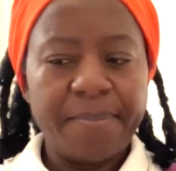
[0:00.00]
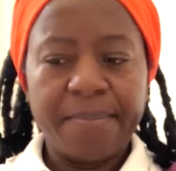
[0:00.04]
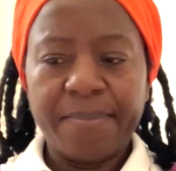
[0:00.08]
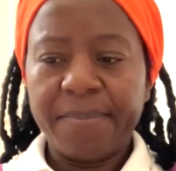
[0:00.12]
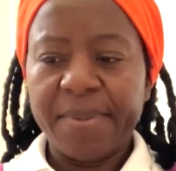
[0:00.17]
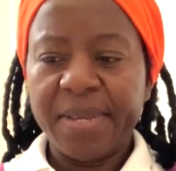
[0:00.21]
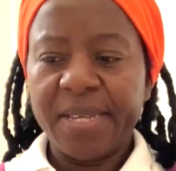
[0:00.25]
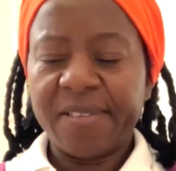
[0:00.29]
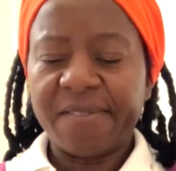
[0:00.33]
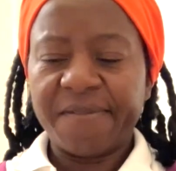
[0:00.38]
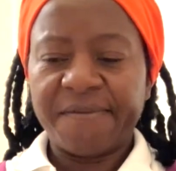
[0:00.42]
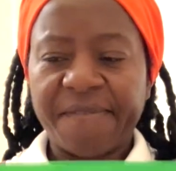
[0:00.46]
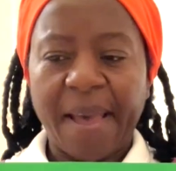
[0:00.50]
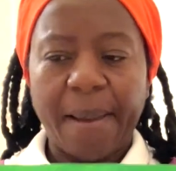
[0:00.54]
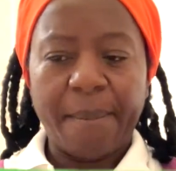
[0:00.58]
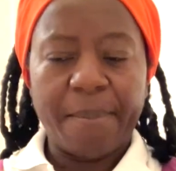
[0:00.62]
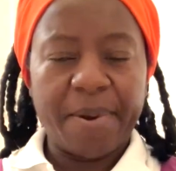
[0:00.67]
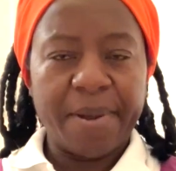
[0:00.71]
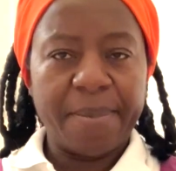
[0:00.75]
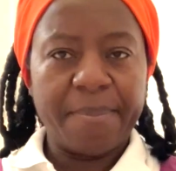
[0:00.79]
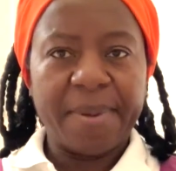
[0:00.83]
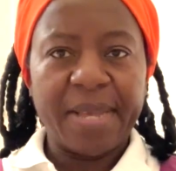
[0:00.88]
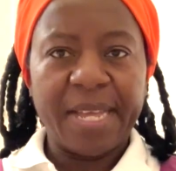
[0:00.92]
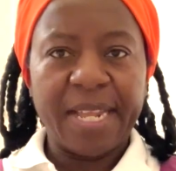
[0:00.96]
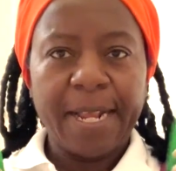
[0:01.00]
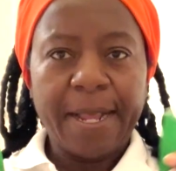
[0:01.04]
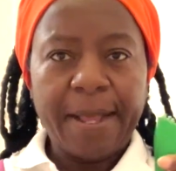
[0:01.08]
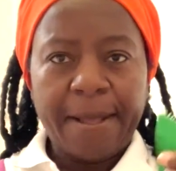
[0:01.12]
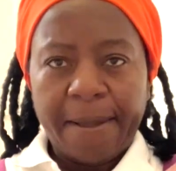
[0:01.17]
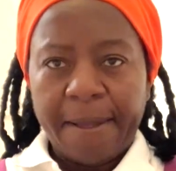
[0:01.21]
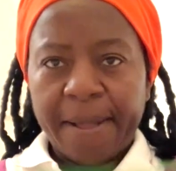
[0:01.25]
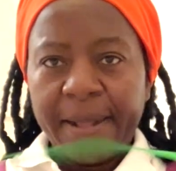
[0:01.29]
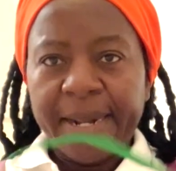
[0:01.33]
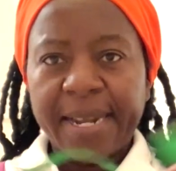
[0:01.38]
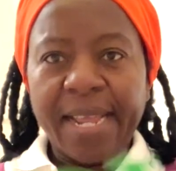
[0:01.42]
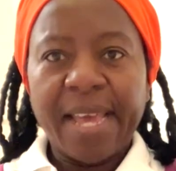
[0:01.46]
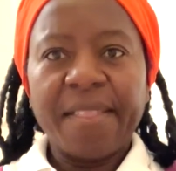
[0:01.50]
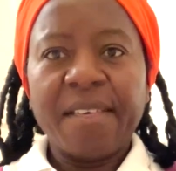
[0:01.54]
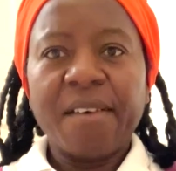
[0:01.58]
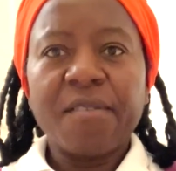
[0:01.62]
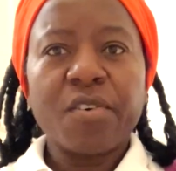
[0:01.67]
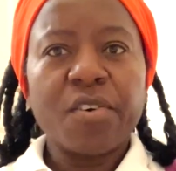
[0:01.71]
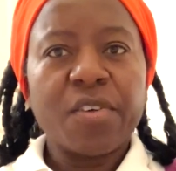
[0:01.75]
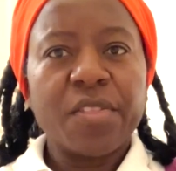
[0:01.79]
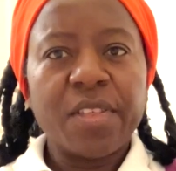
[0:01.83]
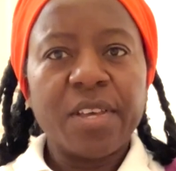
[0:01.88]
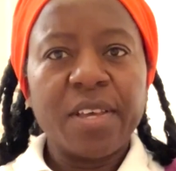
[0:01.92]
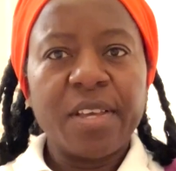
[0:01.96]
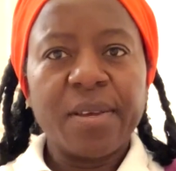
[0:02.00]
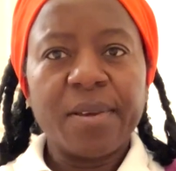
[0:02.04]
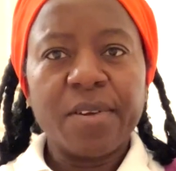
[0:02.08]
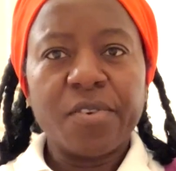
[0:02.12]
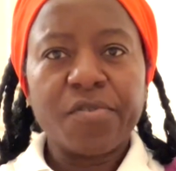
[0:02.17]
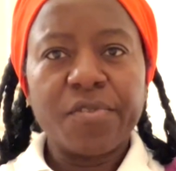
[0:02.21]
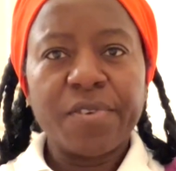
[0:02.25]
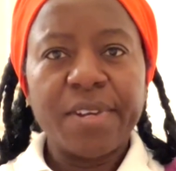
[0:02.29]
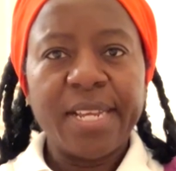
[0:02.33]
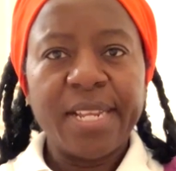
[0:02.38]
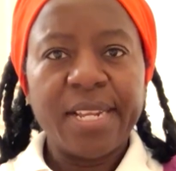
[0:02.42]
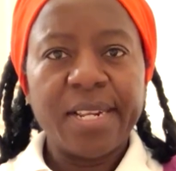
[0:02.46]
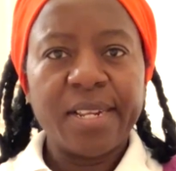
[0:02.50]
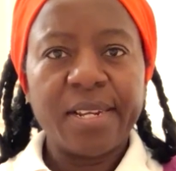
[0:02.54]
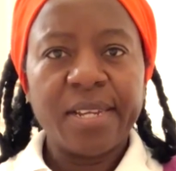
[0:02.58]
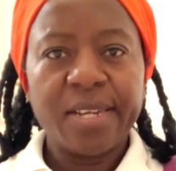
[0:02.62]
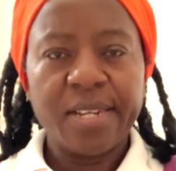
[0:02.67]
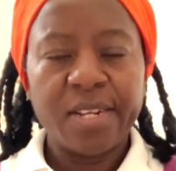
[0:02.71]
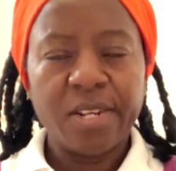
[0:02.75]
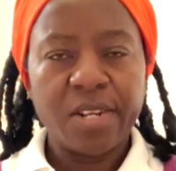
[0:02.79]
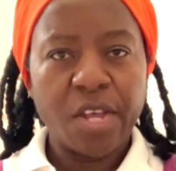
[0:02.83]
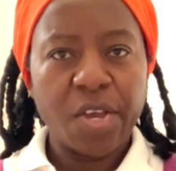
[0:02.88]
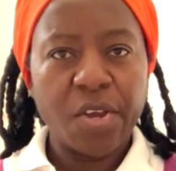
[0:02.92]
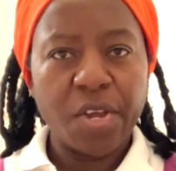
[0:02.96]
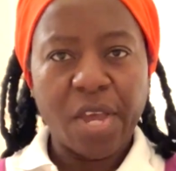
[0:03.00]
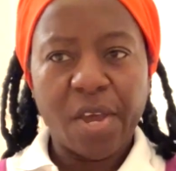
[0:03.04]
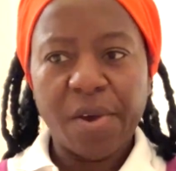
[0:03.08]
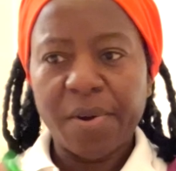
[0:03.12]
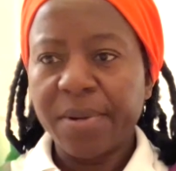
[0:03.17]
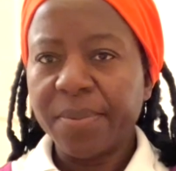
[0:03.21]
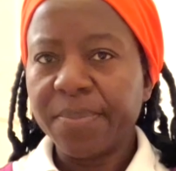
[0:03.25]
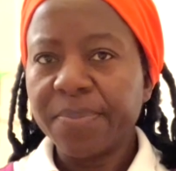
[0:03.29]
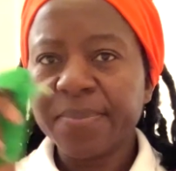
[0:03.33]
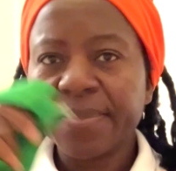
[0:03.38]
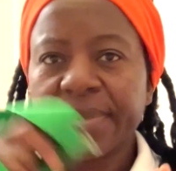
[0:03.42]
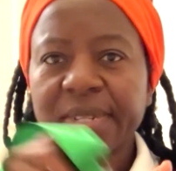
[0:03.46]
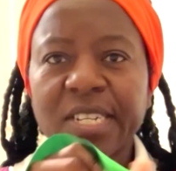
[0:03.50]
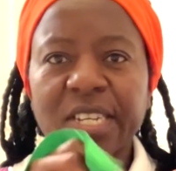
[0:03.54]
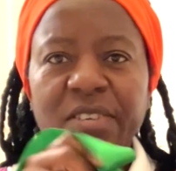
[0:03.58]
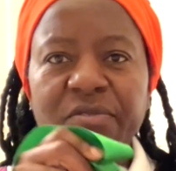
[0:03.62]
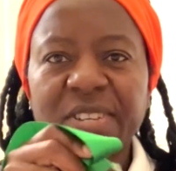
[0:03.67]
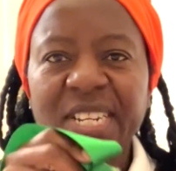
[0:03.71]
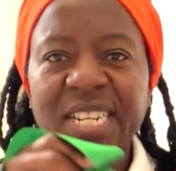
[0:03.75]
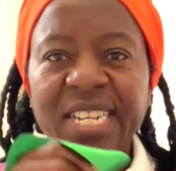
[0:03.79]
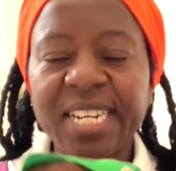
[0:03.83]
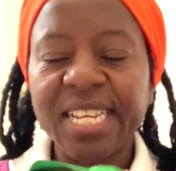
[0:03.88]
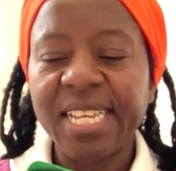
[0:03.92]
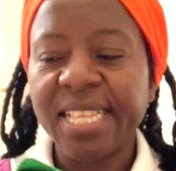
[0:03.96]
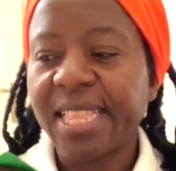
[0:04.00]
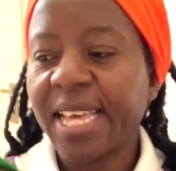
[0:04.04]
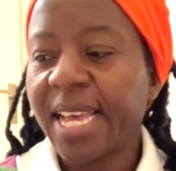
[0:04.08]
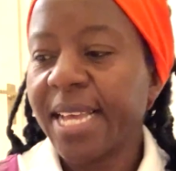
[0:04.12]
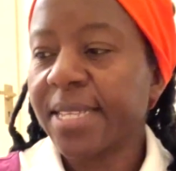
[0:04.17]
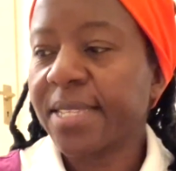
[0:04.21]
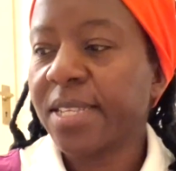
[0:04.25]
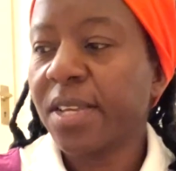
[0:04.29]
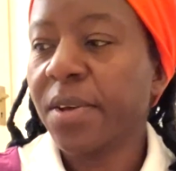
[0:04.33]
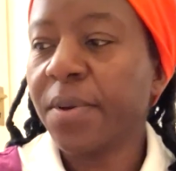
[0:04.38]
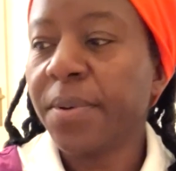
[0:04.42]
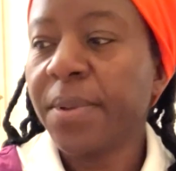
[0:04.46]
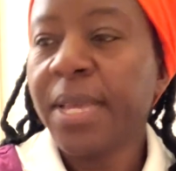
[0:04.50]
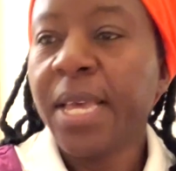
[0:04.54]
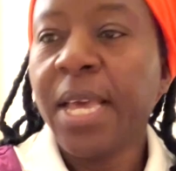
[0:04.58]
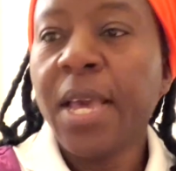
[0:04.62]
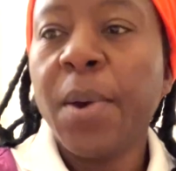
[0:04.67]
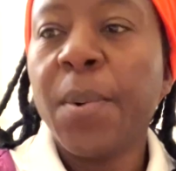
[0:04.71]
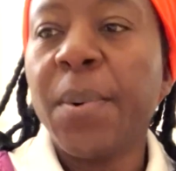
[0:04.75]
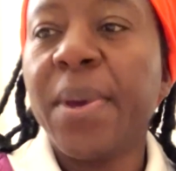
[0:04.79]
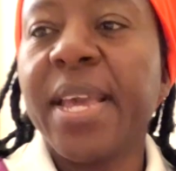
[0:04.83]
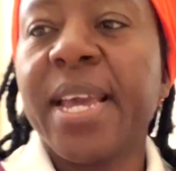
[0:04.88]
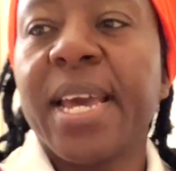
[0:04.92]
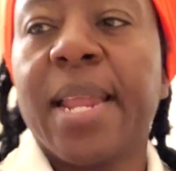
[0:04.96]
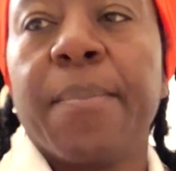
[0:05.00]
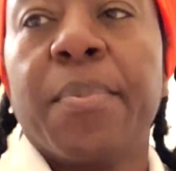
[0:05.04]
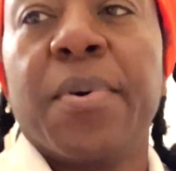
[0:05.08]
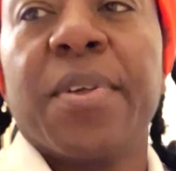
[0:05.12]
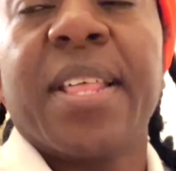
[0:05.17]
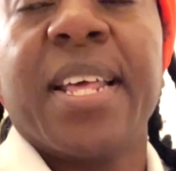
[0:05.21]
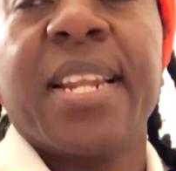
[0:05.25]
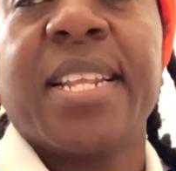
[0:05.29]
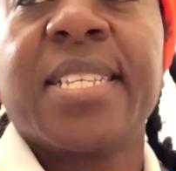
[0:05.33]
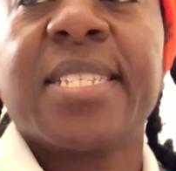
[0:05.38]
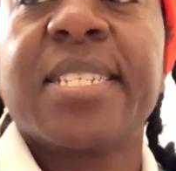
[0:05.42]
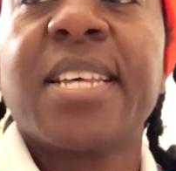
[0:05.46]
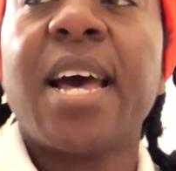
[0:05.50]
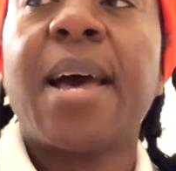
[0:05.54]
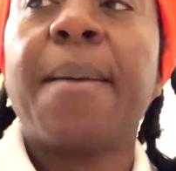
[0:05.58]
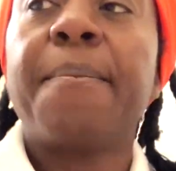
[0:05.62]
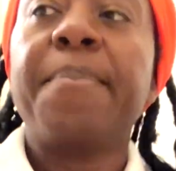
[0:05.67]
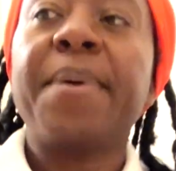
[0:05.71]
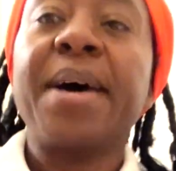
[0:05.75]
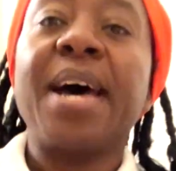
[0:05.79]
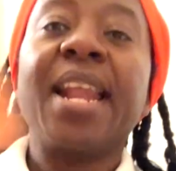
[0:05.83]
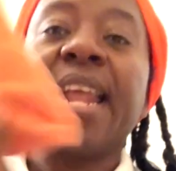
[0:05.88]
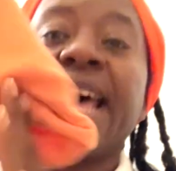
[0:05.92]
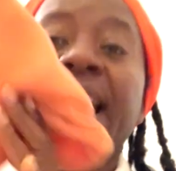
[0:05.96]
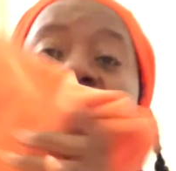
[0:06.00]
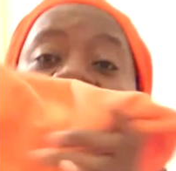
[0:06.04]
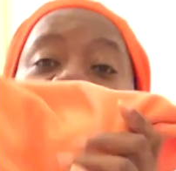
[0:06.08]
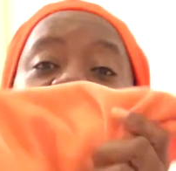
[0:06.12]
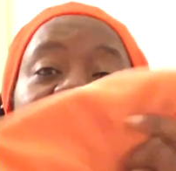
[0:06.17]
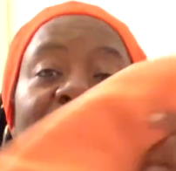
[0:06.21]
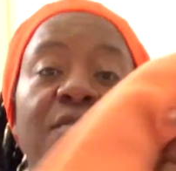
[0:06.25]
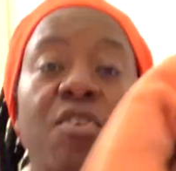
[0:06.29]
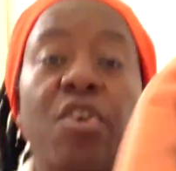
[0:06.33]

piece of fabric, but now that I've got the green logo, I don't really need that, so we're going to put that aside. But I have